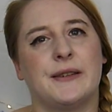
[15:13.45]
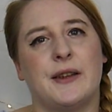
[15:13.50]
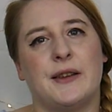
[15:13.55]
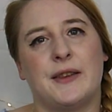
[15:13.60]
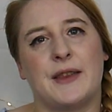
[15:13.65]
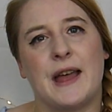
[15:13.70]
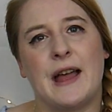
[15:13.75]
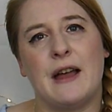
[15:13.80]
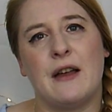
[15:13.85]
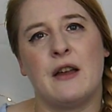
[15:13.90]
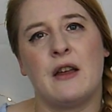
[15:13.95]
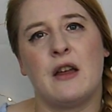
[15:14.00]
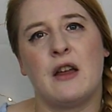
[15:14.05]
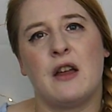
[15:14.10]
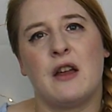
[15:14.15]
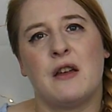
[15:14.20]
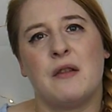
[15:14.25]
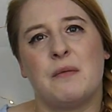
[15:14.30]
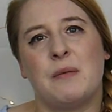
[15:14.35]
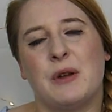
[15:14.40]
like that,
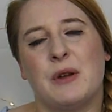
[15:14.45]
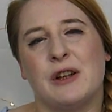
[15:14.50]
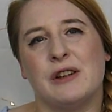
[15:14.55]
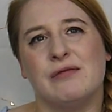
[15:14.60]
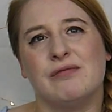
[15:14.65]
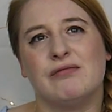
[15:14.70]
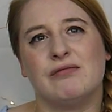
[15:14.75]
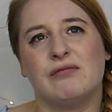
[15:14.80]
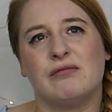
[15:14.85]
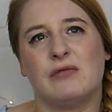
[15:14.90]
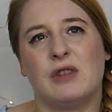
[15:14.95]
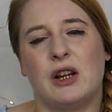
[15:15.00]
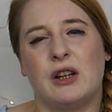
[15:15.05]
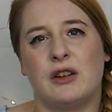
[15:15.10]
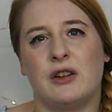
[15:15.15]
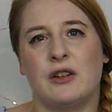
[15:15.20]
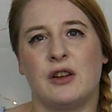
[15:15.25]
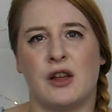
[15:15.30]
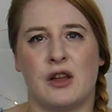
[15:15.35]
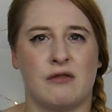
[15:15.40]
but I
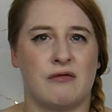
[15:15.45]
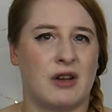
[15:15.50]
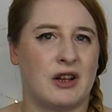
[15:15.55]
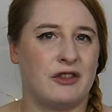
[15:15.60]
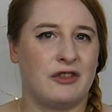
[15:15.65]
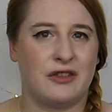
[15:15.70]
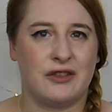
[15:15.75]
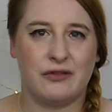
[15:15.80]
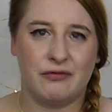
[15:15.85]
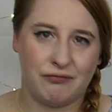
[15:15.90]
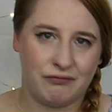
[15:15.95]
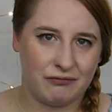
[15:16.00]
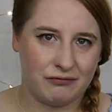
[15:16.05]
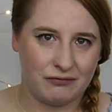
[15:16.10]
don't know, I just